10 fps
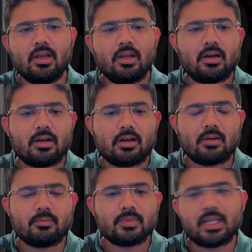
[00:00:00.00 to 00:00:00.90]

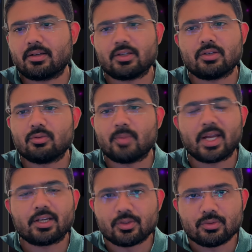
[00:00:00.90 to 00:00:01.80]
that you
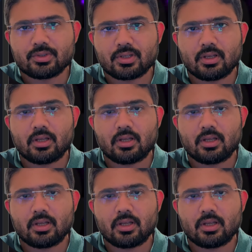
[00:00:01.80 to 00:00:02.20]
might use.